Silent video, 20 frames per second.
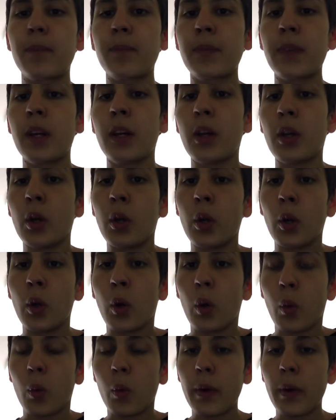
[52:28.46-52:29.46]
When these
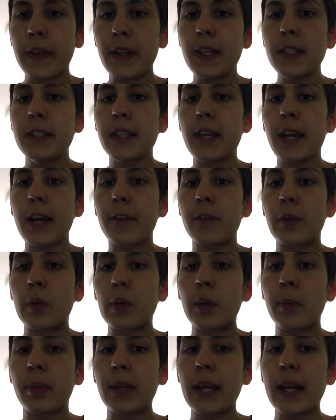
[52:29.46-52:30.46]
F1 plants were
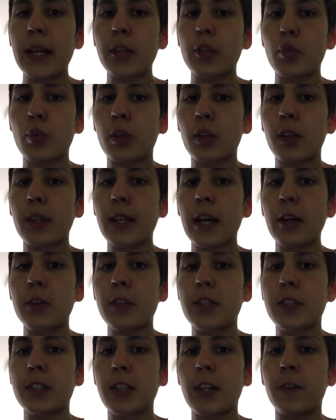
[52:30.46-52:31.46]
allowed to
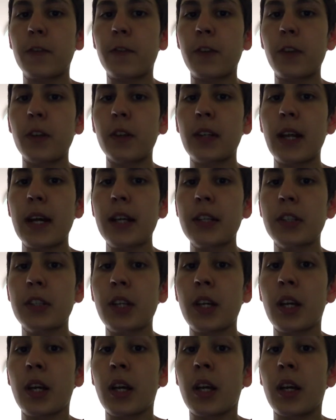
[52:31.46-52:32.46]
self-fertilize, the
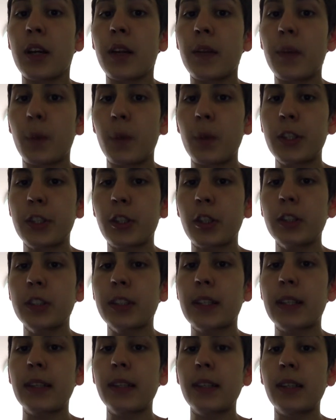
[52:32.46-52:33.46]
results clearly showed
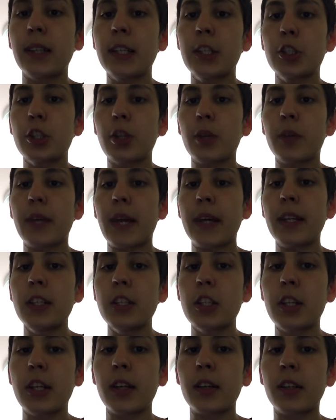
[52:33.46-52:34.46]
that each character is
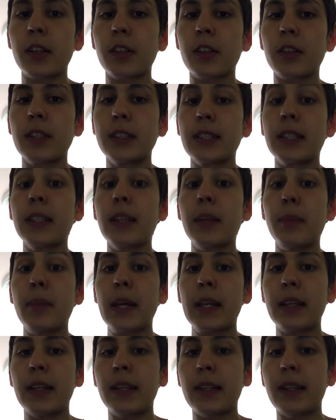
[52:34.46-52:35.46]
independently
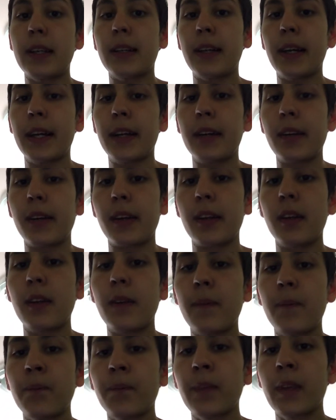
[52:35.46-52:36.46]
inherited.
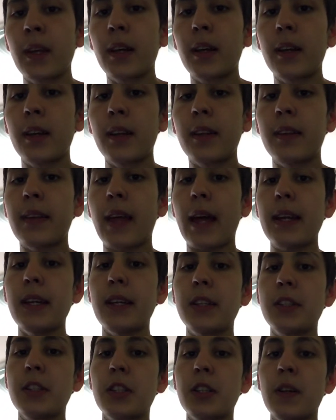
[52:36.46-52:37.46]
That is,
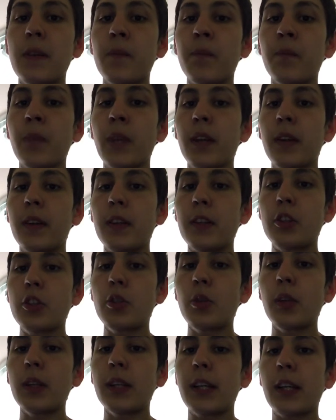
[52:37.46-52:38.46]
the two alleles for
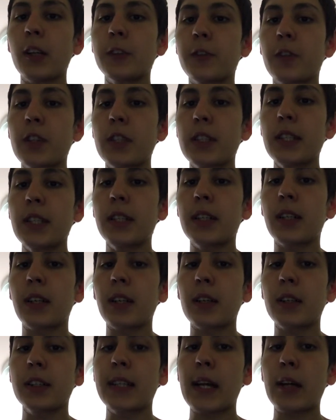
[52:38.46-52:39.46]
seed color segregate
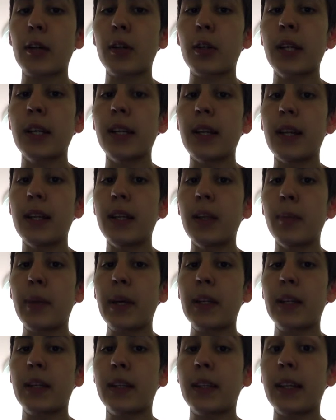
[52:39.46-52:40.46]
independently of the
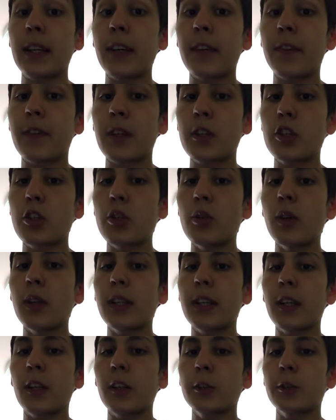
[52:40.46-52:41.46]
two alleles for seed
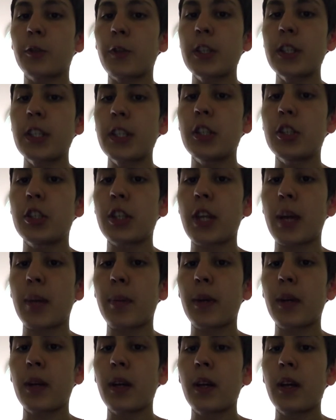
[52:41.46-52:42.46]
shape,
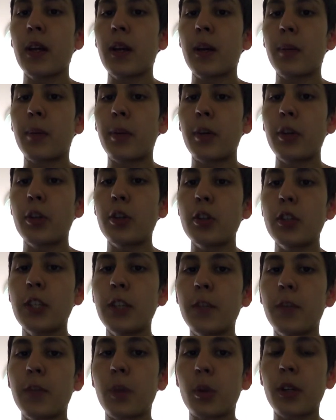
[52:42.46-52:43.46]
producing four
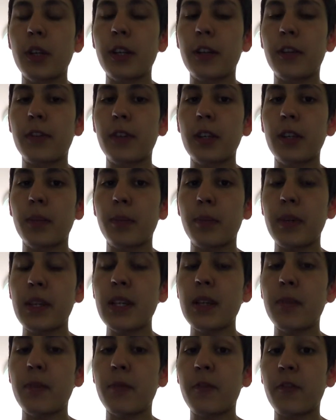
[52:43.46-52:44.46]
different pea
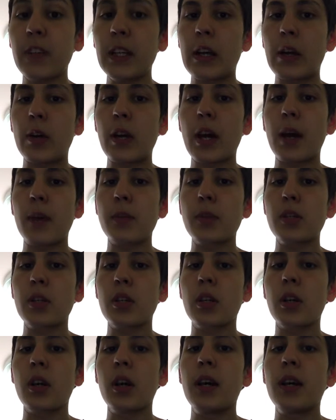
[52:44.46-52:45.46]
phenotypes:
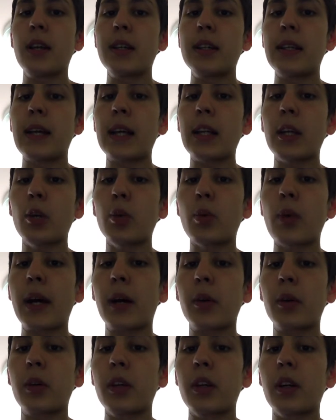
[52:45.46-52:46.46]
yellow round,
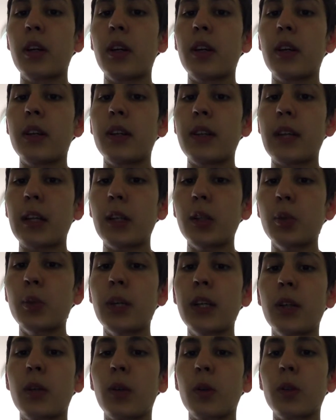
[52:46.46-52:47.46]
yellow wrinkled,
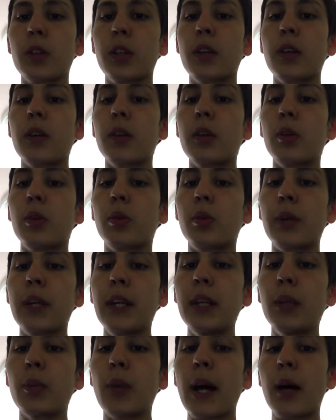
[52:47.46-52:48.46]
green round,
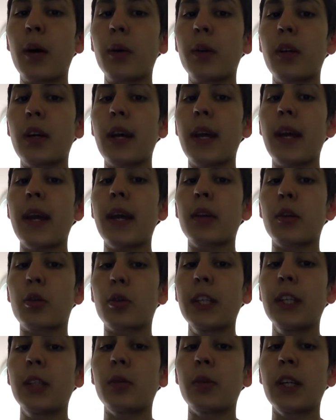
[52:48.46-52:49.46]
and green wrinkled.
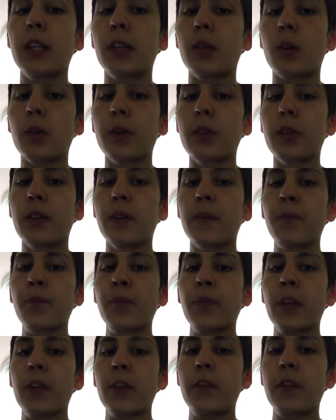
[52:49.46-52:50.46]
Figure
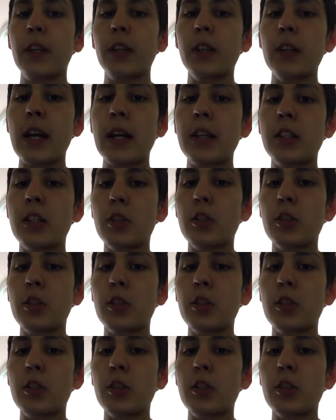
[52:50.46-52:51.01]
1923.